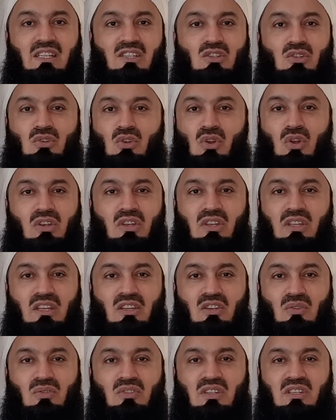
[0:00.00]
It's not
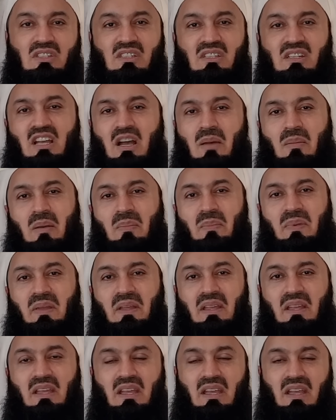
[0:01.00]
that you just come up
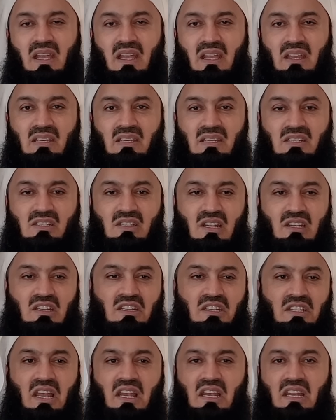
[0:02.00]
and start
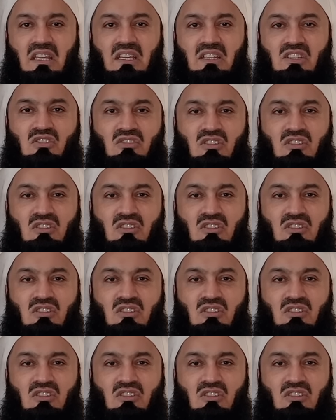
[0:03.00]
yelling and